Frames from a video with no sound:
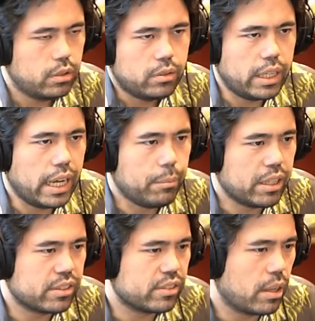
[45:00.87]
Yeah, I
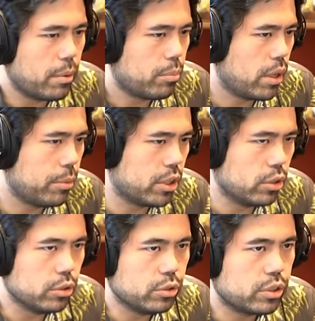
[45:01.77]
messed this up. I'm probably going to
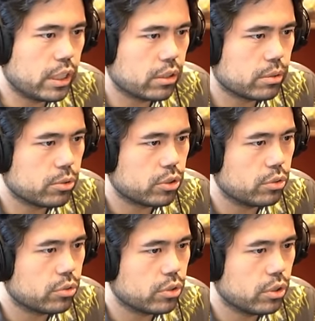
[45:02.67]
lose now because I'm just too
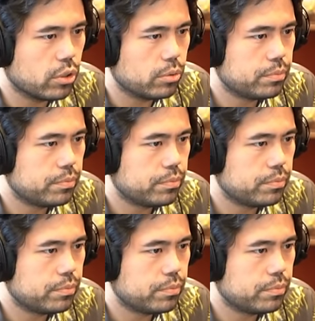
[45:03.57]
slow.